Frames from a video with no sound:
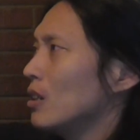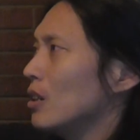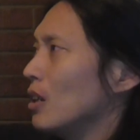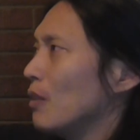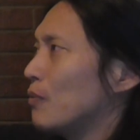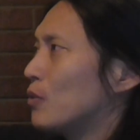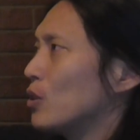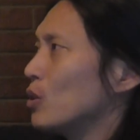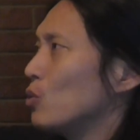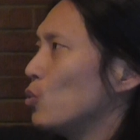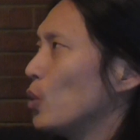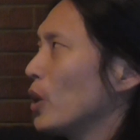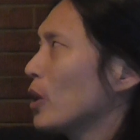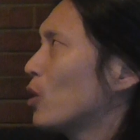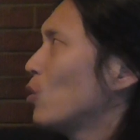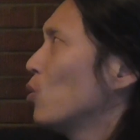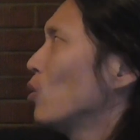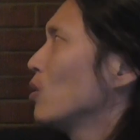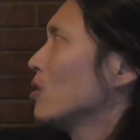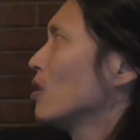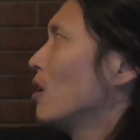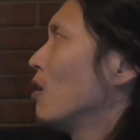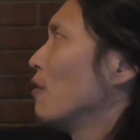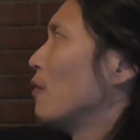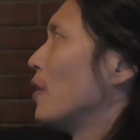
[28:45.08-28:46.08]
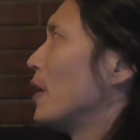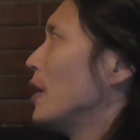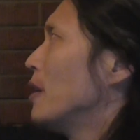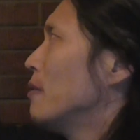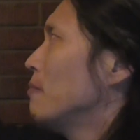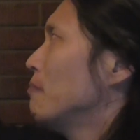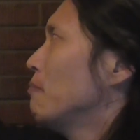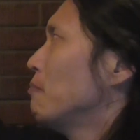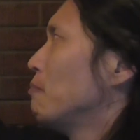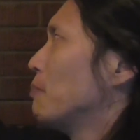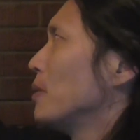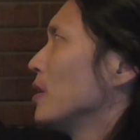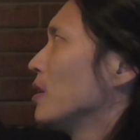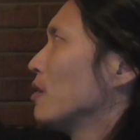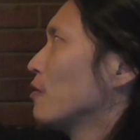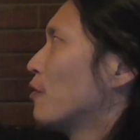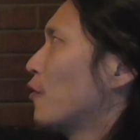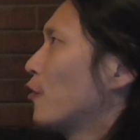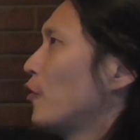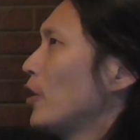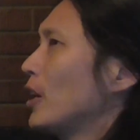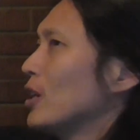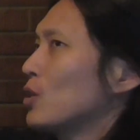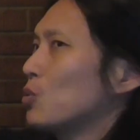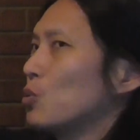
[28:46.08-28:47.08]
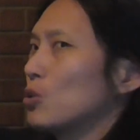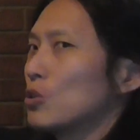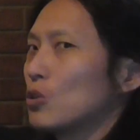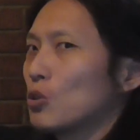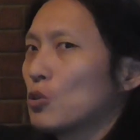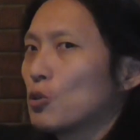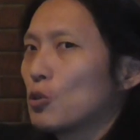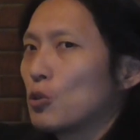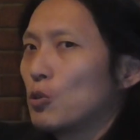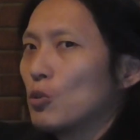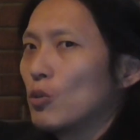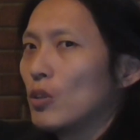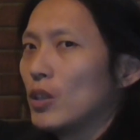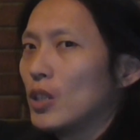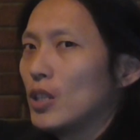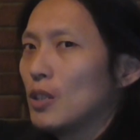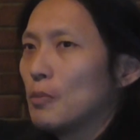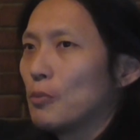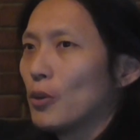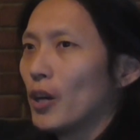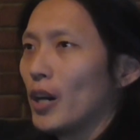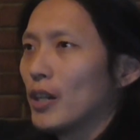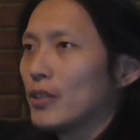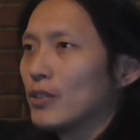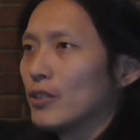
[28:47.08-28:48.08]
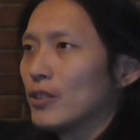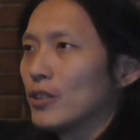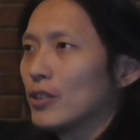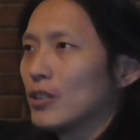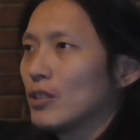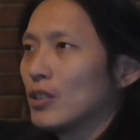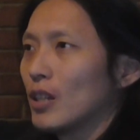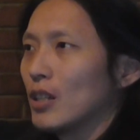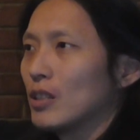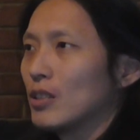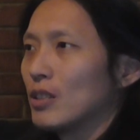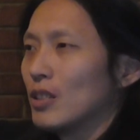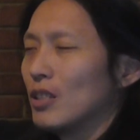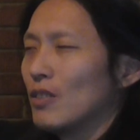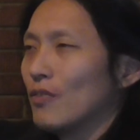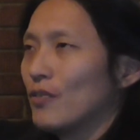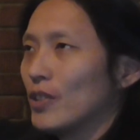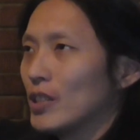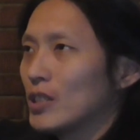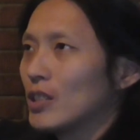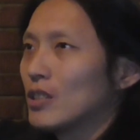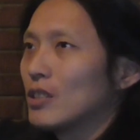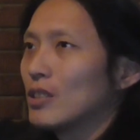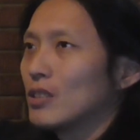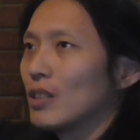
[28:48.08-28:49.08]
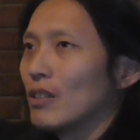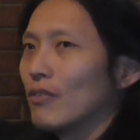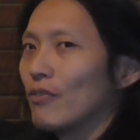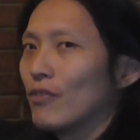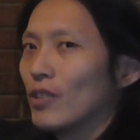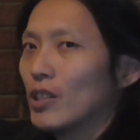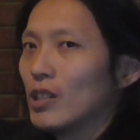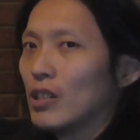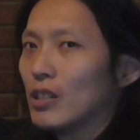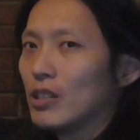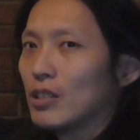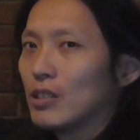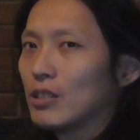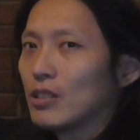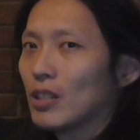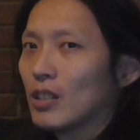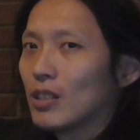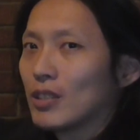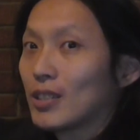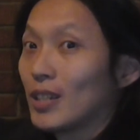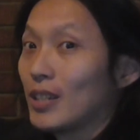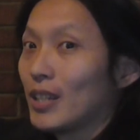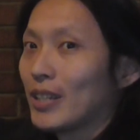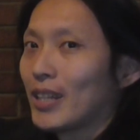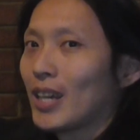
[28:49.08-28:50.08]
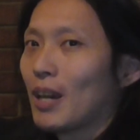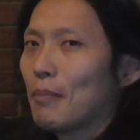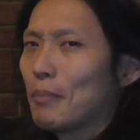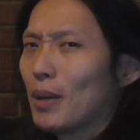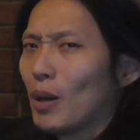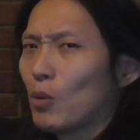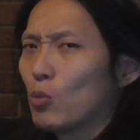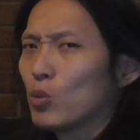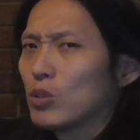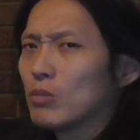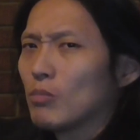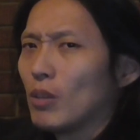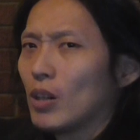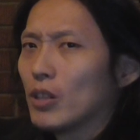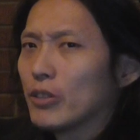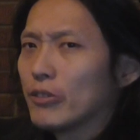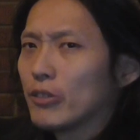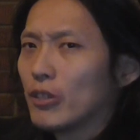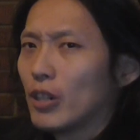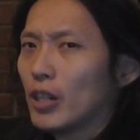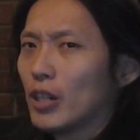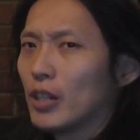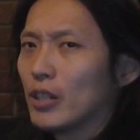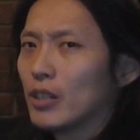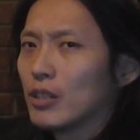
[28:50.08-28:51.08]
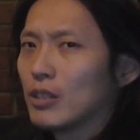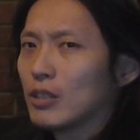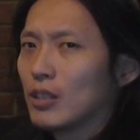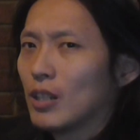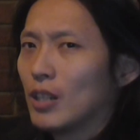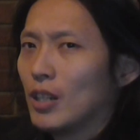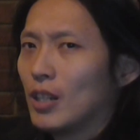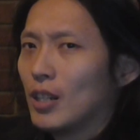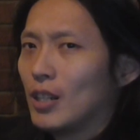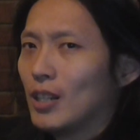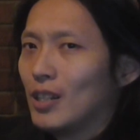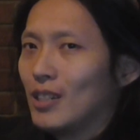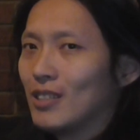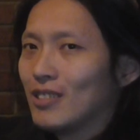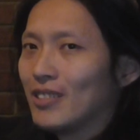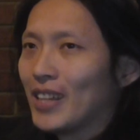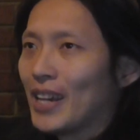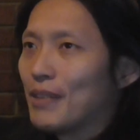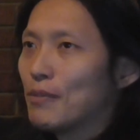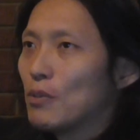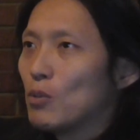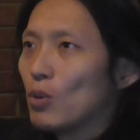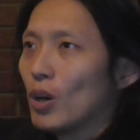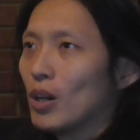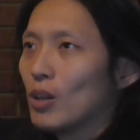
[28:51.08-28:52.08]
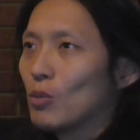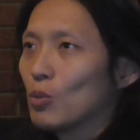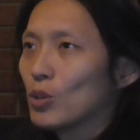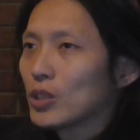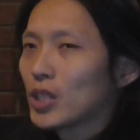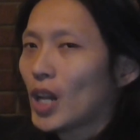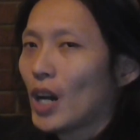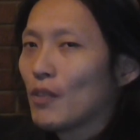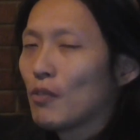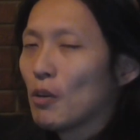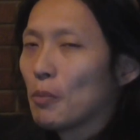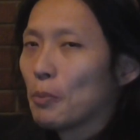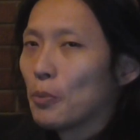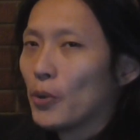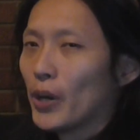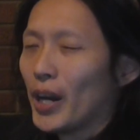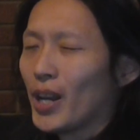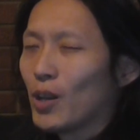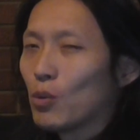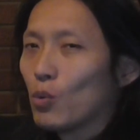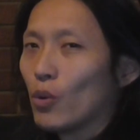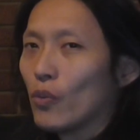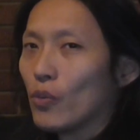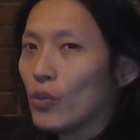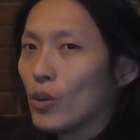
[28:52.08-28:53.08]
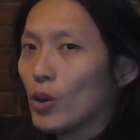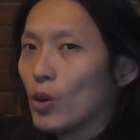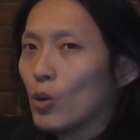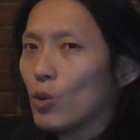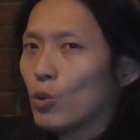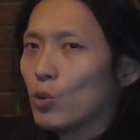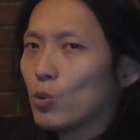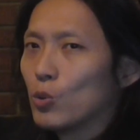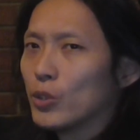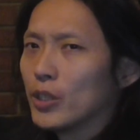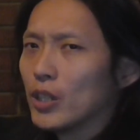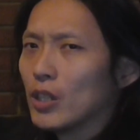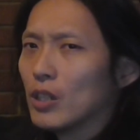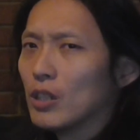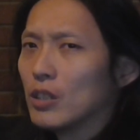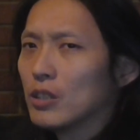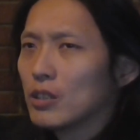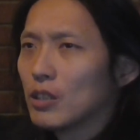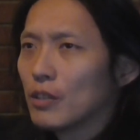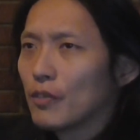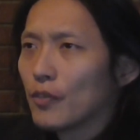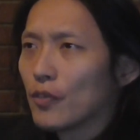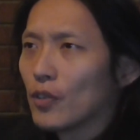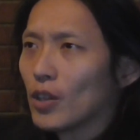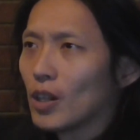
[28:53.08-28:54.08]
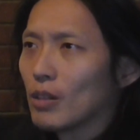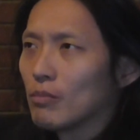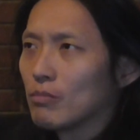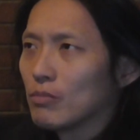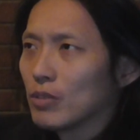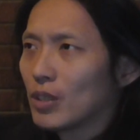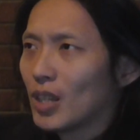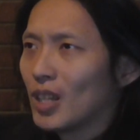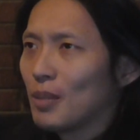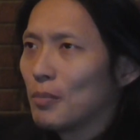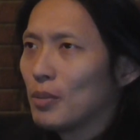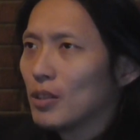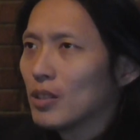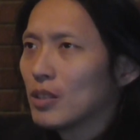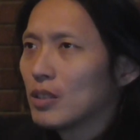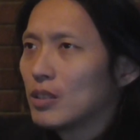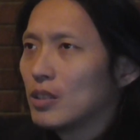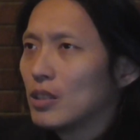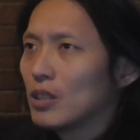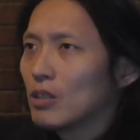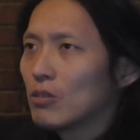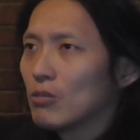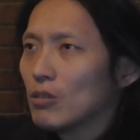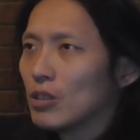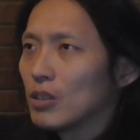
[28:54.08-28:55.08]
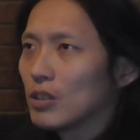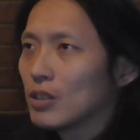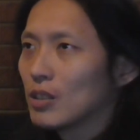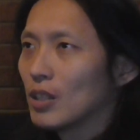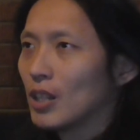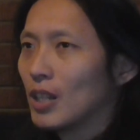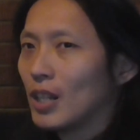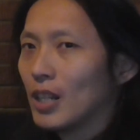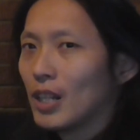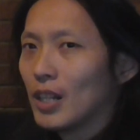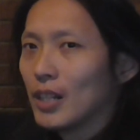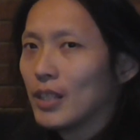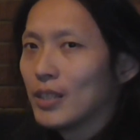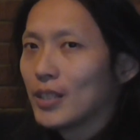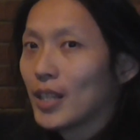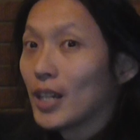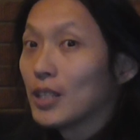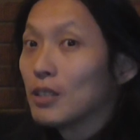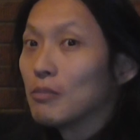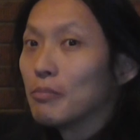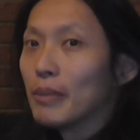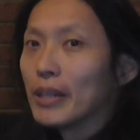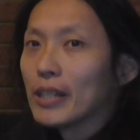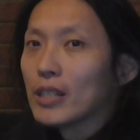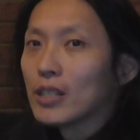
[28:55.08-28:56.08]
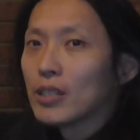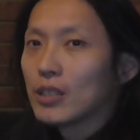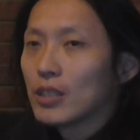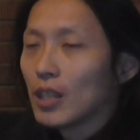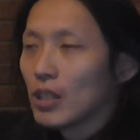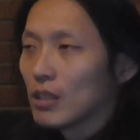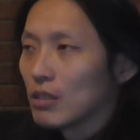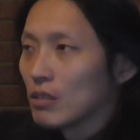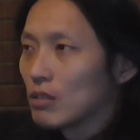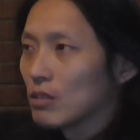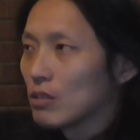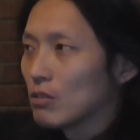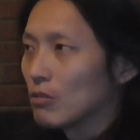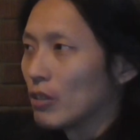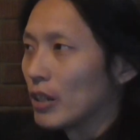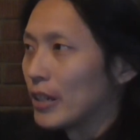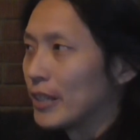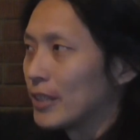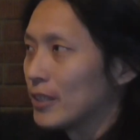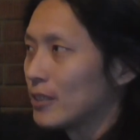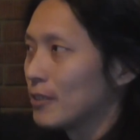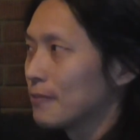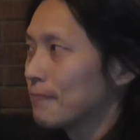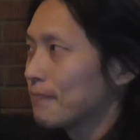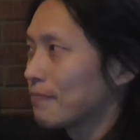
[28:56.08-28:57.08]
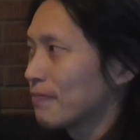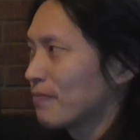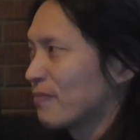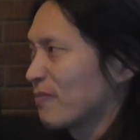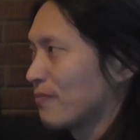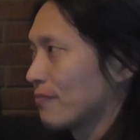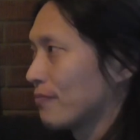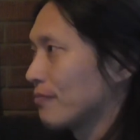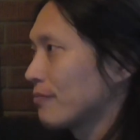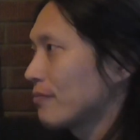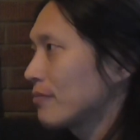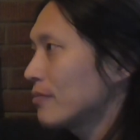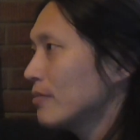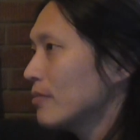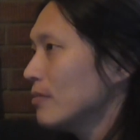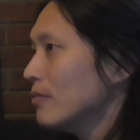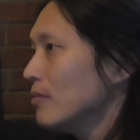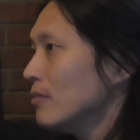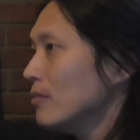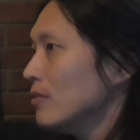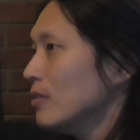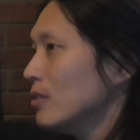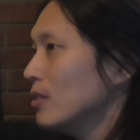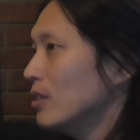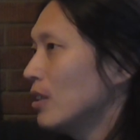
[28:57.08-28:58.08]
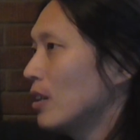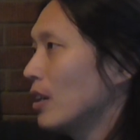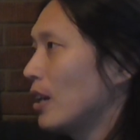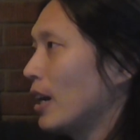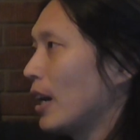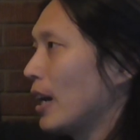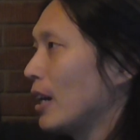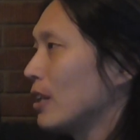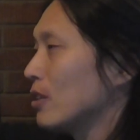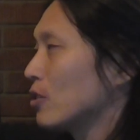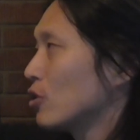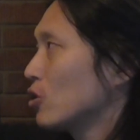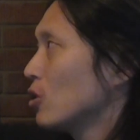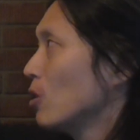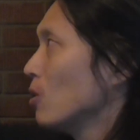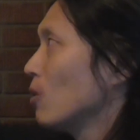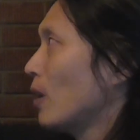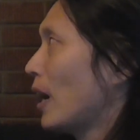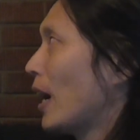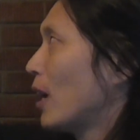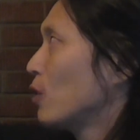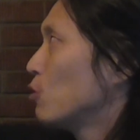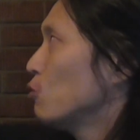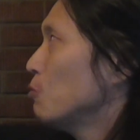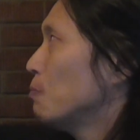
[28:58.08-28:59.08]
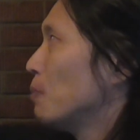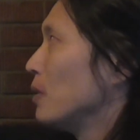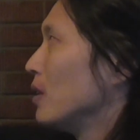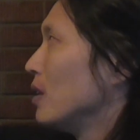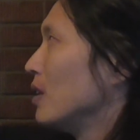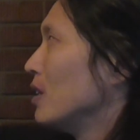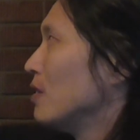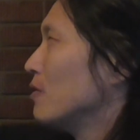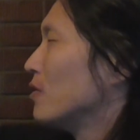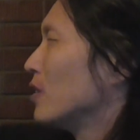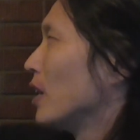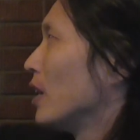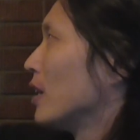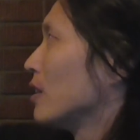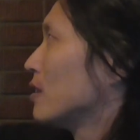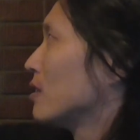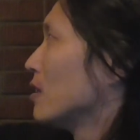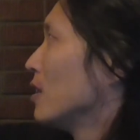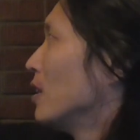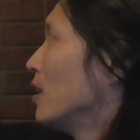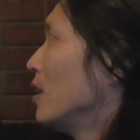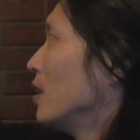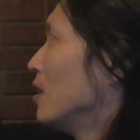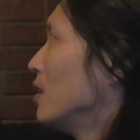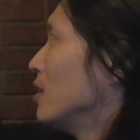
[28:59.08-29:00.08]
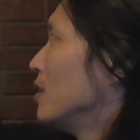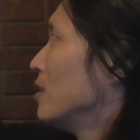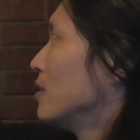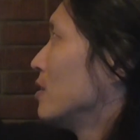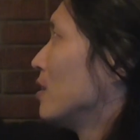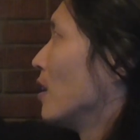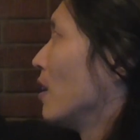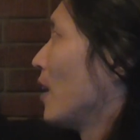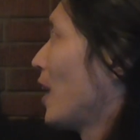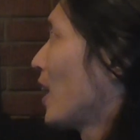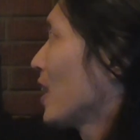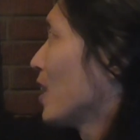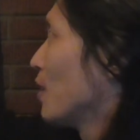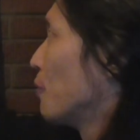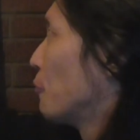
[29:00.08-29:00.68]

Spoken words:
if the record of him being friends with those two Li brothers and he visited their village and suddenly came back with martial art, then everyone with half a brain would know who he learned it from. Keeping a secret doesn't make sense, right? And so I do believe that the lack